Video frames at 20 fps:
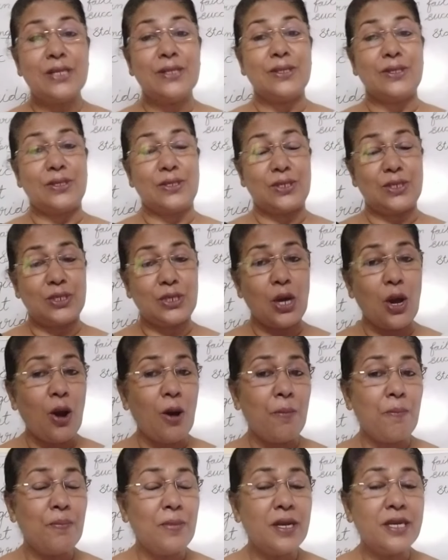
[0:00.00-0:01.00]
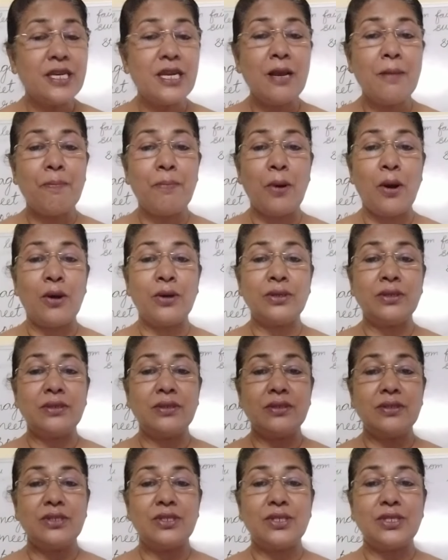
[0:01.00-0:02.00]
stop, little
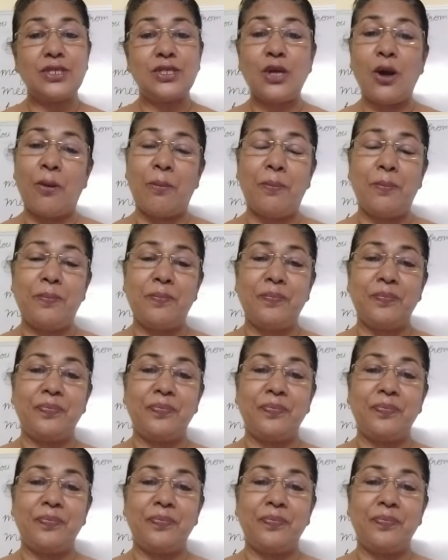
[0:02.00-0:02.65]
pot, stop.